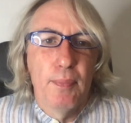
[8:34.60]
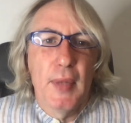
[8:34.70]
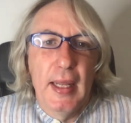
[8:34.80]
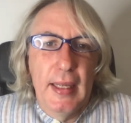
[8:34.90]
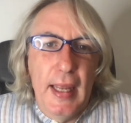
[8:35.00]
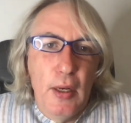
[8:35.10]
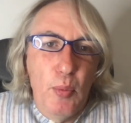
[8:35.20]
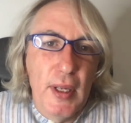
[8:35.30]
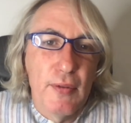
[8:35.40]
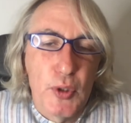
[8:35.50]
And again,
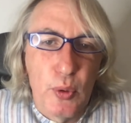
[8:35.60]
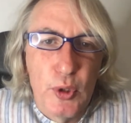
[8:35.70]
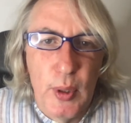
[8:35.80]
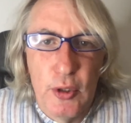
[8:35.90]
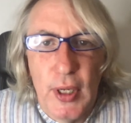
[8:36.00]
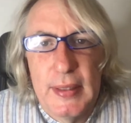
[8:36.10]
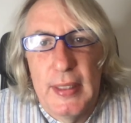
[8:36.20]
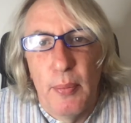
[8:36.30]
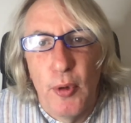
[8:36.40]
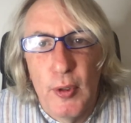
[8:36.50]
we have sought to adjust
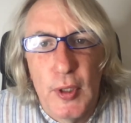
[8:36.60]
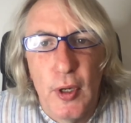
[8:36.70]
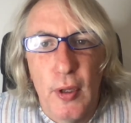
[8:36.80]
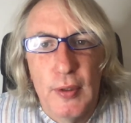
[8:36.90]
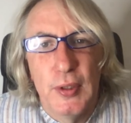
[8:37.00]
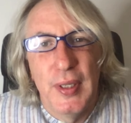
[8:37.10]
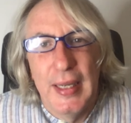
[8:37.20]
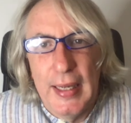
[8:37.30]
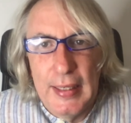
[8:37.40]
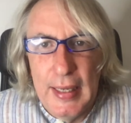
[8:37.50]
our protocols to
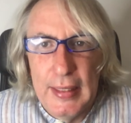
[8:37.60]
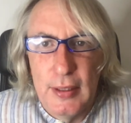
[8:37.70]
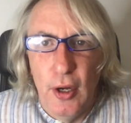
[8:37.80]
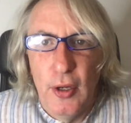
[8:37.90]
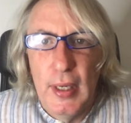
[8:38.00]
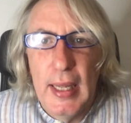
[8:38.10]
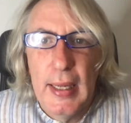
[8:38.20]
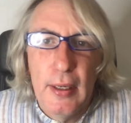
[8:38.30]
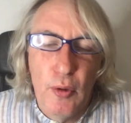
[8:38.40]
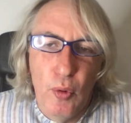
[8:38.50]
collect data
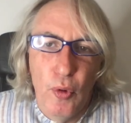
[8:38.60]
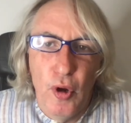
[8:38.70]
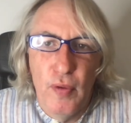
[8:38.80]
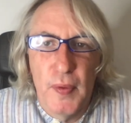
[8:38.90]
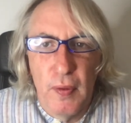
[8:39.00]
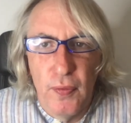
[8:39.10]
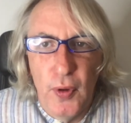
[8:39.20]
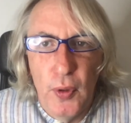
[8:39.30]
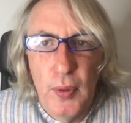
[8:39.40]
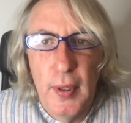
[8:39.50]
online or over the
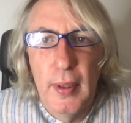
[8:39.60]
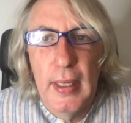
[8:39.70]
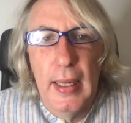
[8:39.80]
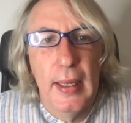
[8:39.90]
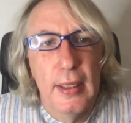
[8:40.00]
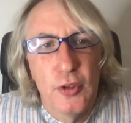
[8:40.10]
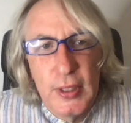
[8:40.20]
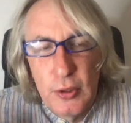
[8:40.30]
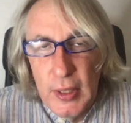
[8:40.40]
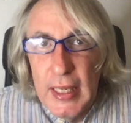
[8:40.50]
phone uh,
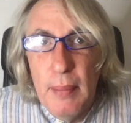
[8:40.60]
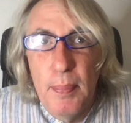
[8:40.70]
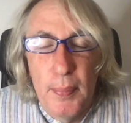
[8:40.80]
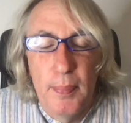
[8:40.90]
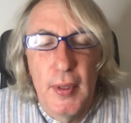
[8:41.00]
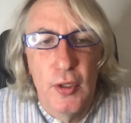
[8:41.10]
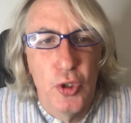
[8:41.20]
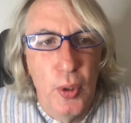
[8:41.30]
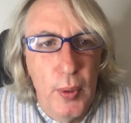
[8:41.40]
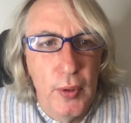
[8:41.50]
just to keep the
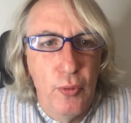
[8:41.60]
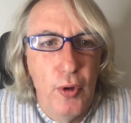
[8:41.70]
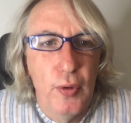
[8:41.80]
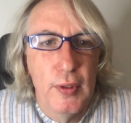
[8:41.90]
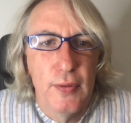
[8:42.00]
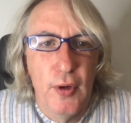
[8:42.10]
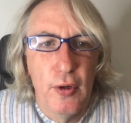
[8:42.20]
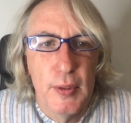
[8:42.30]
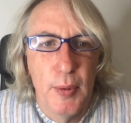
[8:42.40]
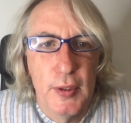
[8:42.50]
show on the road as far
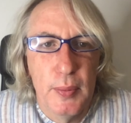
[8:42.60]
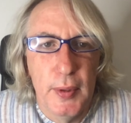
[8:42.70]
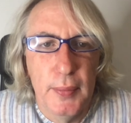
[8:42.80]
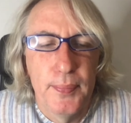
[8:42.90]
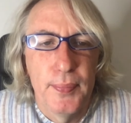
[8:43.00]
as possible.